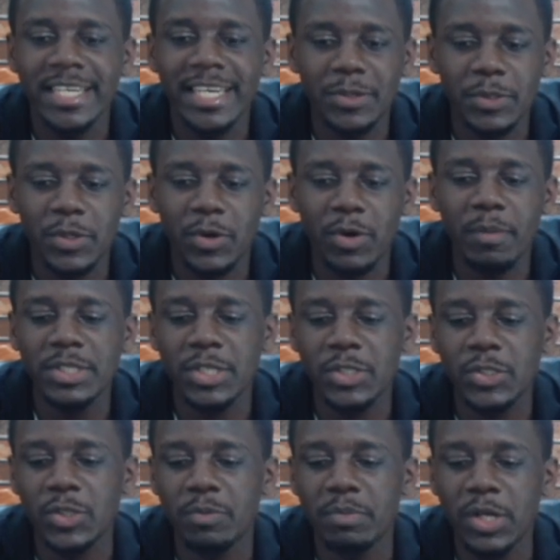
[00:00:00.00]
Into the comment
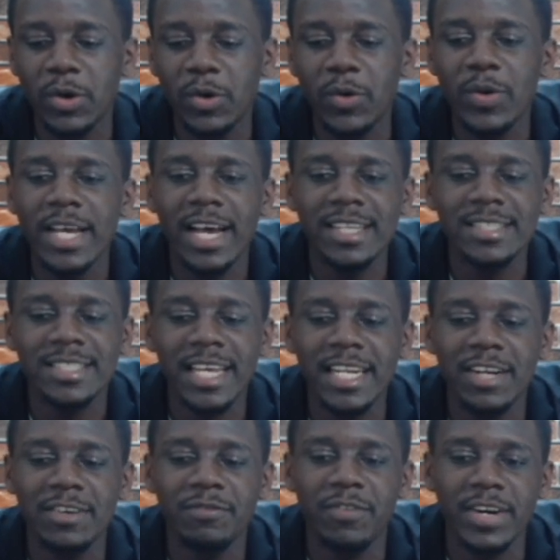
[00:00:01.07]
section below. I
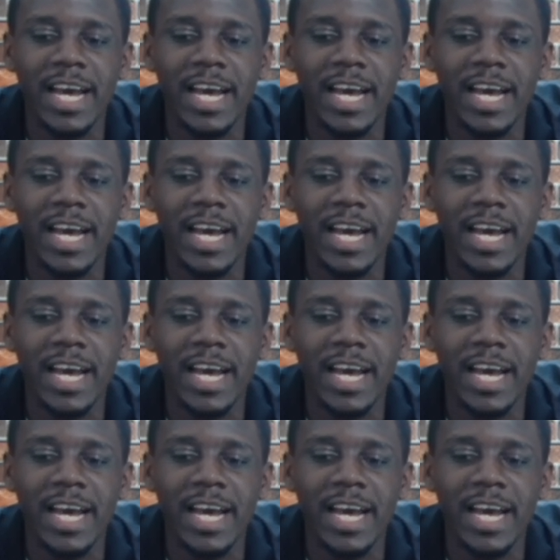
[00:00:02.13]
sign out for